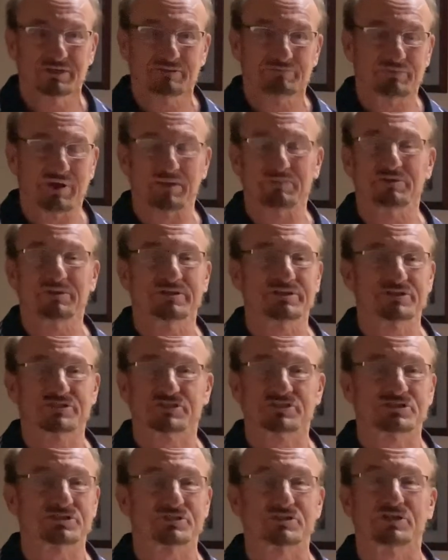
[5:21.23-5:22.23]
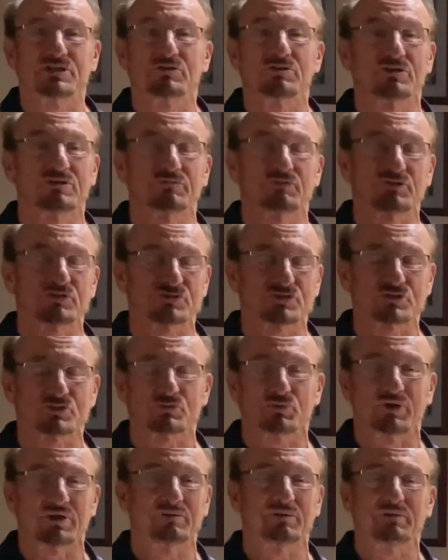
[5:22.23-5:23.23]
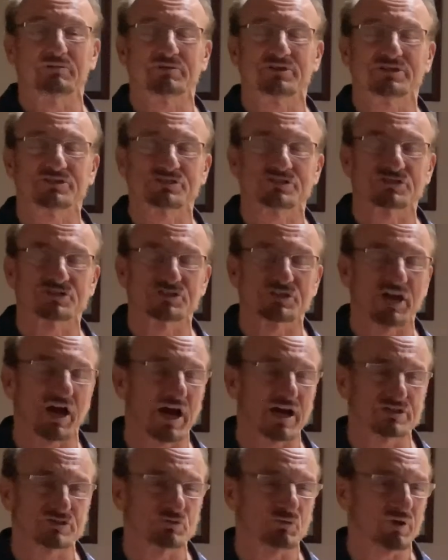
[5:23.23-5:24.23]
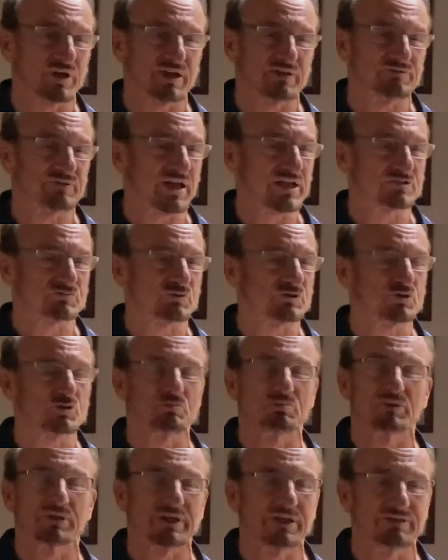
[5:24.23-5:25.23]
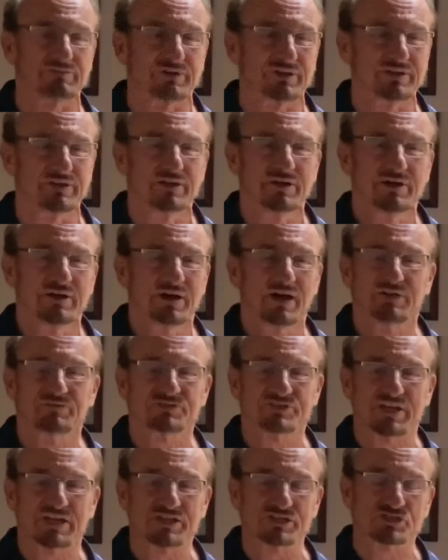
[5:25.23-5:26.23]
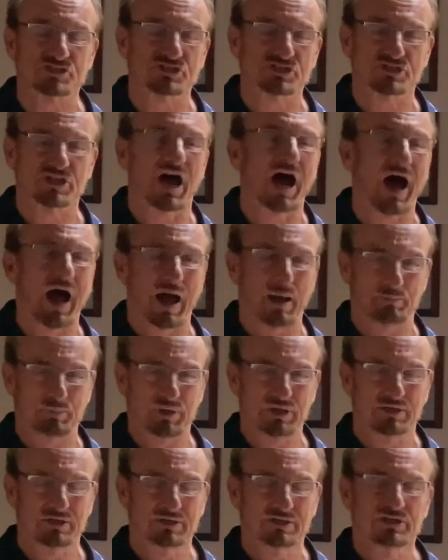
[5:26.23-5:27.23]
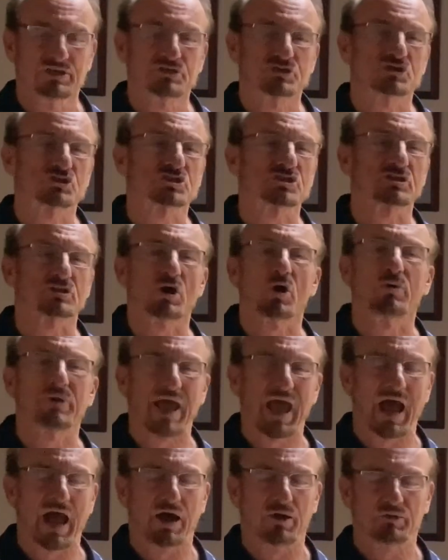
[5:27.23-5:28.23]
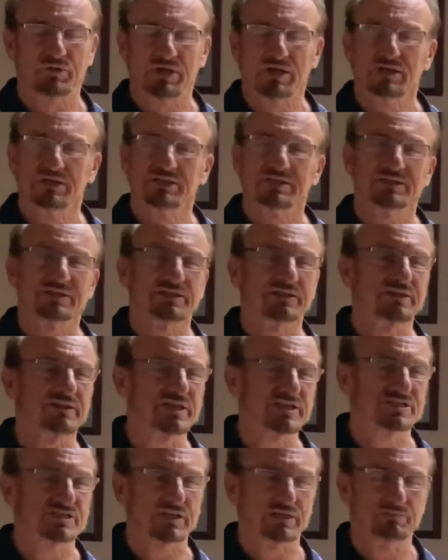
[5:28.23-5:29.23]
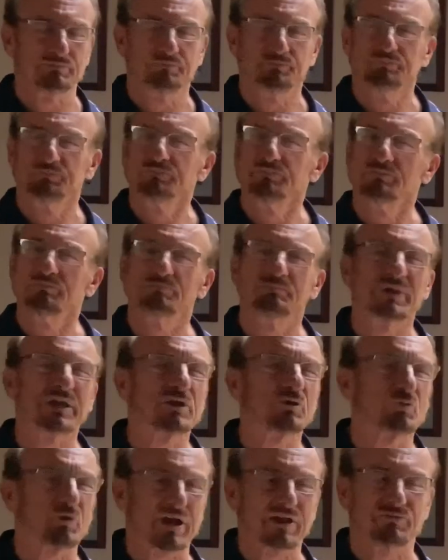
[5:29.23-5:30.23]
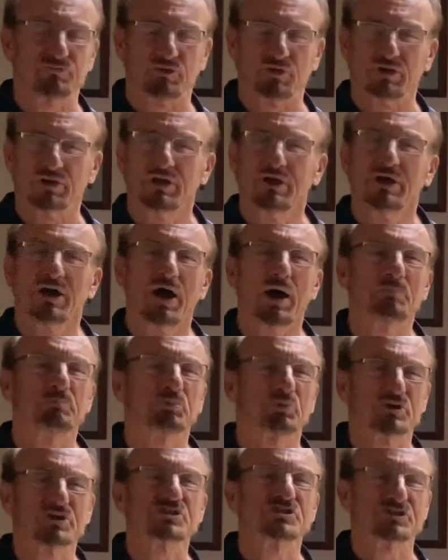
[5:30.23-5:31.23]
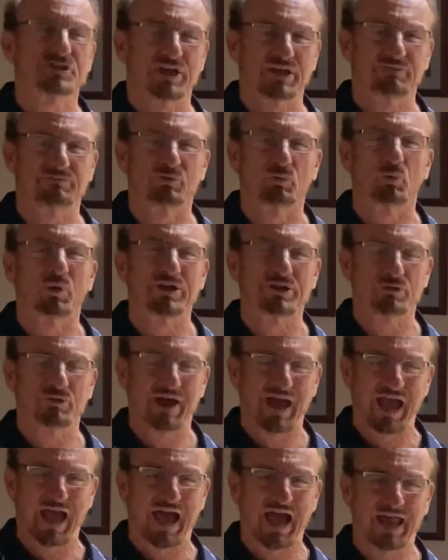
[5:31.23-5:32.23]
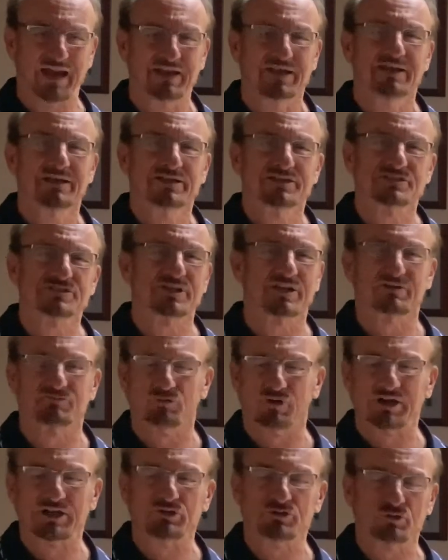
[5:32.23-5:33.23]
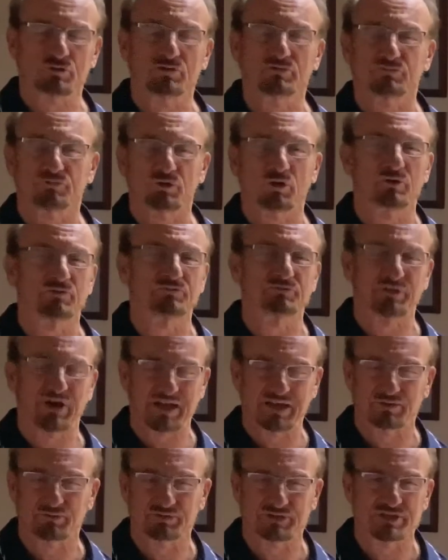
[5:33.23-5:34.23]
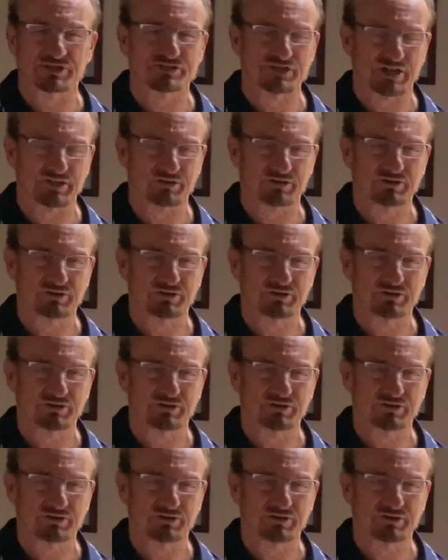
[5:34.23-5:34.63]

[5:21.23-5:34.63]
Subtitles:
Maybe this is the universe's way. Maybe this is God's way, if that's what you believe in, of saying stop, slow down, listen, be grateful, appreciate for what you had, instead of running to and fro and fighting with each other.